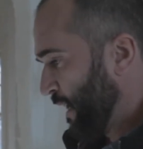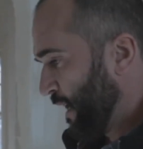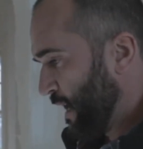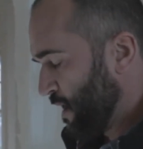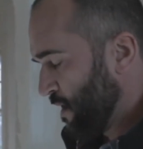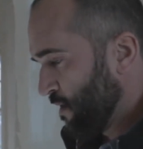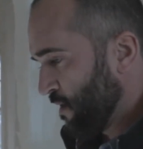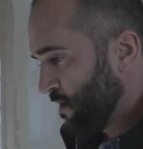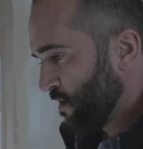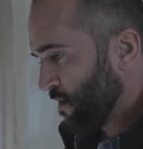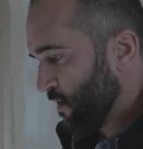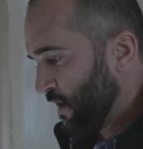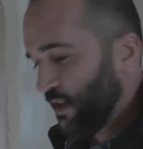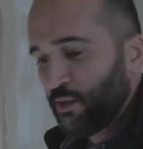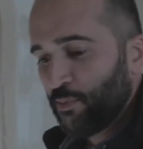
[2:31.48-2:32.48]
and
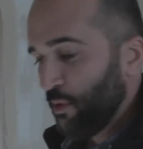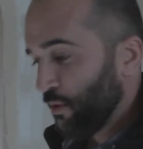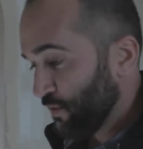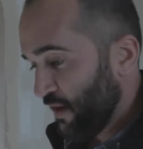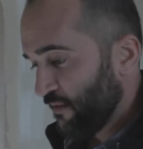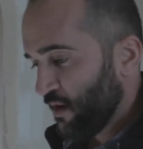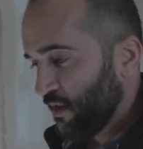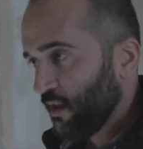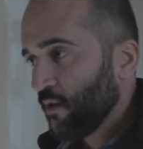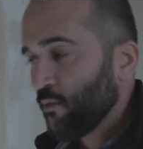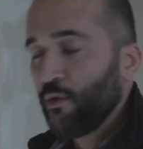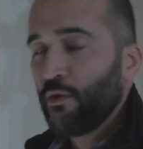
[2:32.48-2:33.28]
expose everything.